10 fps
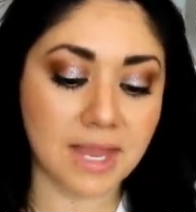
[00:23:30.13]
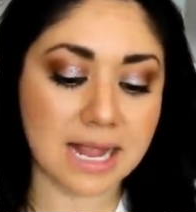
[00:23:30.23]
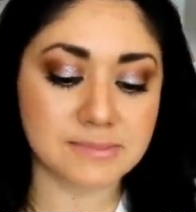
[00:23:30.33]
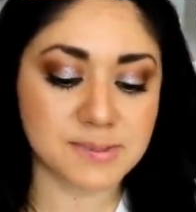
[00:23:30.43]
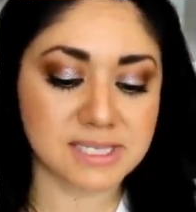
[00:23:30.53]

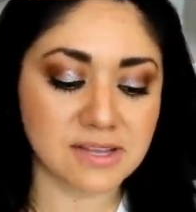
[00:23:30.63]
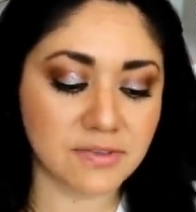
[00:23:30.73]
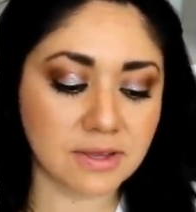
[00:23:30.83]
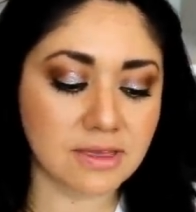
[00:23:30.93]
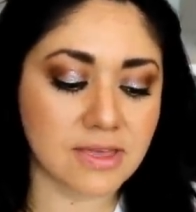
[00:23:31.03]
I'm
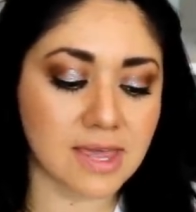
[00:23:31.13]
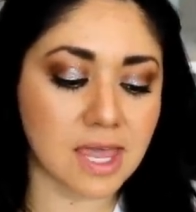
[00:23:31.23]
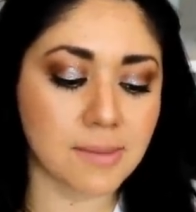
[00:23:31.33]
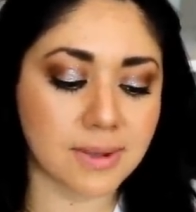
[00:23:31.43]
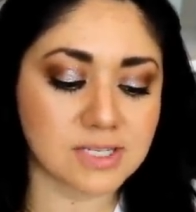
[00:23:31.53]
specifically
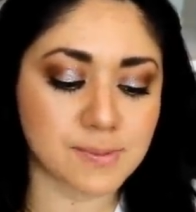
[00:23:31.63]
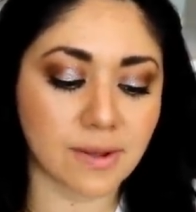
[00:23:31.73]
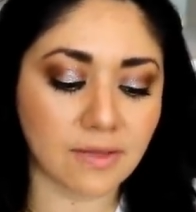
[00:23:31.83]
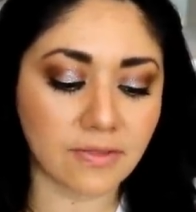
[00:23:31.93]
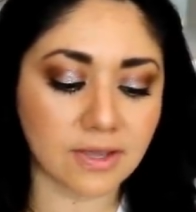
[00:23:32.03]
thinking about
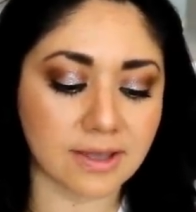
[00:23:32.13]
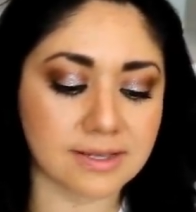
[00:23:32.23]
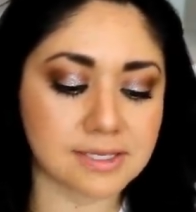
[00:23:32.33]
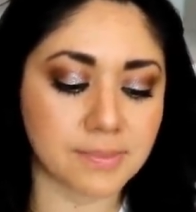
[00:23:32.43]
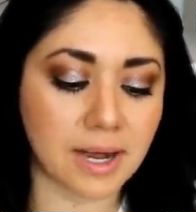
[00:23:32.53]
small leather
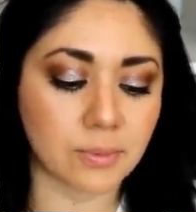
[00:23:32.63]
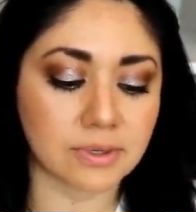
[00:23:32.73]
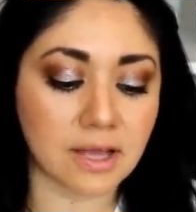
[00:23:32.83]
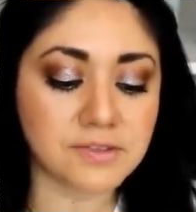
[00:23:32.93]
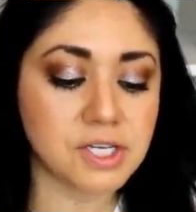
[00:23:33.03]
goods, but I
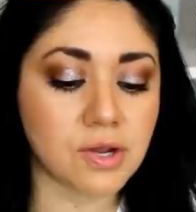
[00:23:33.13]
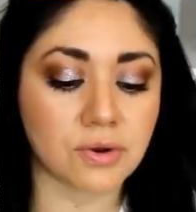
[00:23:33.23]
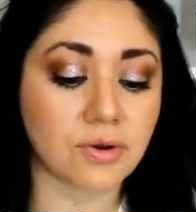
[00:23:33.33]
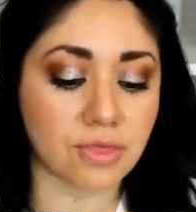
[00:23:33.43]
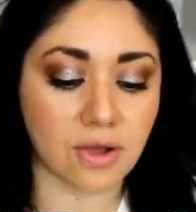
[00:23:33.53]
would love to know
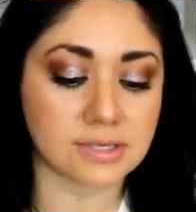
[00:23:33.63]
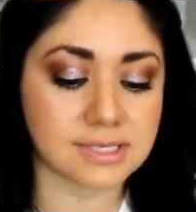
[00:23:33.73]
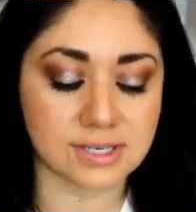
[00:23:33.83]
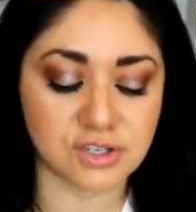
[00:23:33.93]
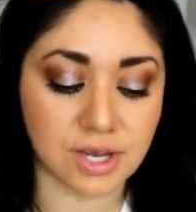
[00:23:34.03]
your
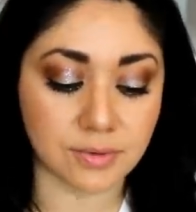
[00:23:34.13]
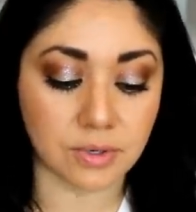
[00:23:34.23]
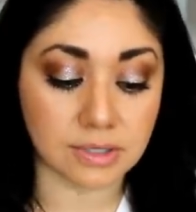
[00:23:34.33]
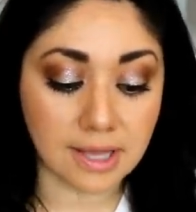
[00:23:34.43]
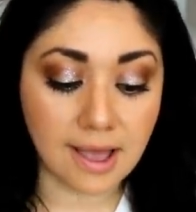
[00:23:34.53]
thoughts in
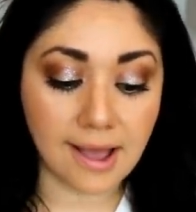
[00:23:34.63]
general.